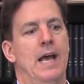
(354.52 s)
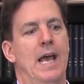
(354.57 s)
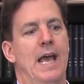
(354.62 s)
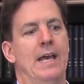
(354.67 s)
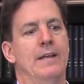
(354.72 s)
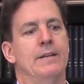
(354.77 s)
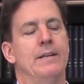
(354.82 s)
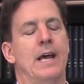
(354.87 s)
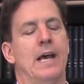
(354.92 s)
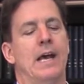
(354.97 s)

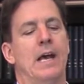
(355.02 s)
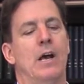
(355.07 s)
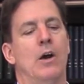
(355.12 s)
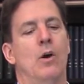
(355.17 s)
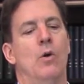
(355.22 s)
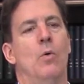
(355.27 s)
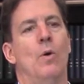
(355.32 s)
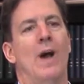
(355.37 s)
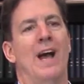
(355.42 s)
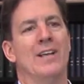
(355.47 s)
and
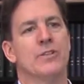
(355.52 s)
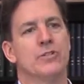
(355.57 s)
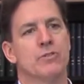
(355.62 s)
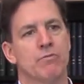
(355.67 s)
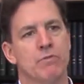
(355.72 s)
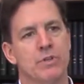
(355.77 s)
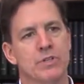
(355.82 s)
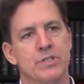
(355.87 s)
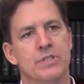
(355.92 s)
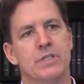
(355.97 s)
how, as a
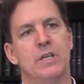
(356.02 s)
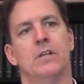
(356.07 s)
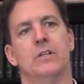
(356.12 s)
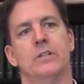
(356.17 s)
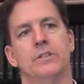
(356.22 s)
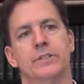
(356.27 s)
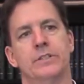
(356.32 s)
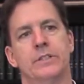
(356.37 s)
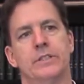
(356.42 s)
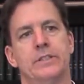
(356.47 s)

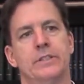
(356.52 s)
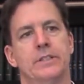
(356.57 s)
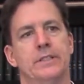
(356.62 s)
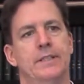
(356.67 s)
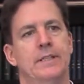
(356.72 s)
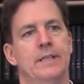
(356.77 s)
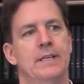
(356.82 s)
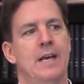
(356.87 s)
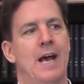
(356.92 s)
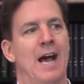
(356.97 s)
result,
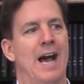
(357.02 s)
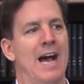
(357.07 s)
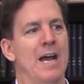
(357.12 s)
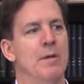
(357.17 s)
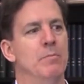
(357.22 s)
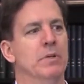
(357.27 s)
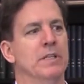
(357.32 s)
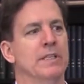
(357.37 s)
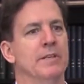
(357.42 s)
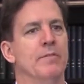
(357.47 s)

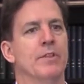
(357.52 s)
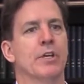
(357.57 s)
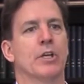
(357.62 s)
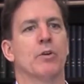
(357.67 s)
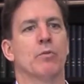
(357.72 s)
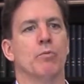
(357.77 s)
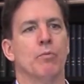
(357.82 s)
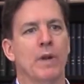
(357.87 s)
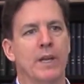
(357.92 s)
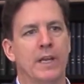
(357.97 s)
I believe the
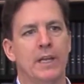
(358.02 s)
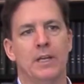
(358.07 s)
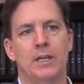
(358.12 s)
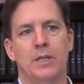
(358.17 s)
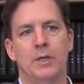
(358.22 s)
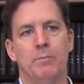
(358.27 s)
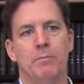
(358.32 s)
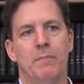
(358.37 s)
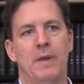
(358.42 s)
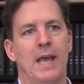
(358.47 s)

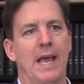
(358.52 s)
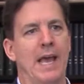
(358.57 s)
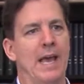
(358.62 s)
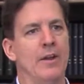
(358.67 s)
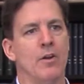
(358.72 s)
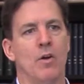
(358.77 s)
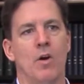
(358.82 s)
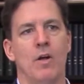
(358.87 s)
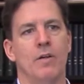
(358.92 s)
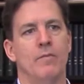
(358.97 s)
curriculum
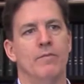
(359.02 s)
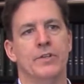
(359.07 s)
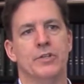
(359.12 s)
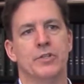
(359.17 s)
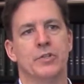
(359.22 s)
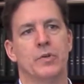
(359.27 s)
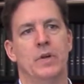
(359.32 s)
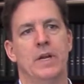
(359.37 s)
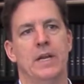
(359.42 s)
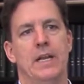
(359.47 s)
and all of the
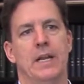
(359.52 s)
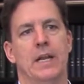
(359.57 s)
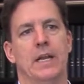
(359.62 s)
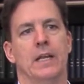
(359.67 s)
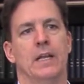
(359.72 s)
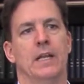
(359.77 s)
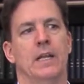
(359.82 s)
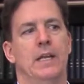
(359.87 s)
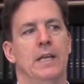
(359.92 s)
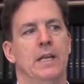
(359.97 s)

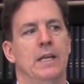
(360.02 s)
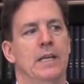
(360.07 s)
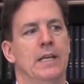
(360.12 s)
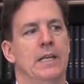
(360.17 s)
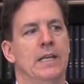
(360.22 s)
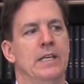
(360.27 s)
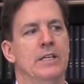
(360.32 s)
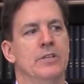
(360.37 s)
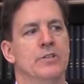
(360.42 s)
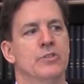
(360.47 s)
training
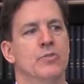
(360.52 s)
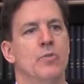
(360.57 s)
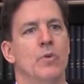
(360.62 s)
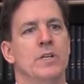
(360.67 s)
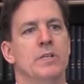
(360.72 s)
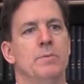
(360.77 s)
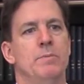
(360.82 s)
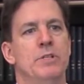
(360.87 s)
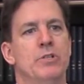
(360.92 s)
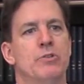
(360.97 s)
is
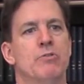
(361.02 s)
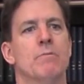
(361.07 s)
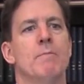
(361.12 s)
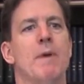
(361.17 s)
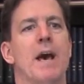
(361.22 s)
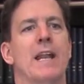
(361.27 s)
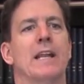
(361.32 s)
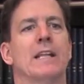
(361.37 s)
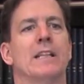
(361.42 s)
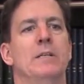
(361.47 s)
going to be
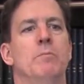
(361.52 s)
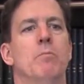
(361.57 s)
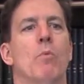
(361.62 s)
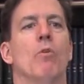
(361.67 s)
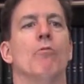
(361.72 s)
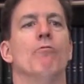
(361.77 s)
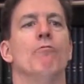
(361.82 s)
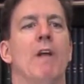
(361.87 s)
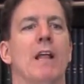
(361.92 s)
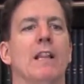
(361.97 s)
dramatically
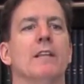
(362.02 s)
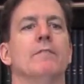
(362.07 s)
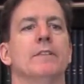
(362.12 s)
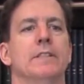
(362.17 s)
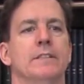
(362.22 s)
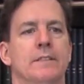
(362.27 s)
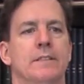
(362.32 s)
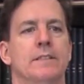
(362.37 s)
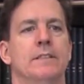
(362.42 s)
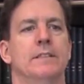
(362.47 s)
more
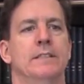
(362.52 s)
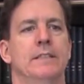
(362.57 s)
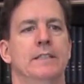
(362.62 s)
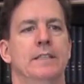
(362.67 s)
relevant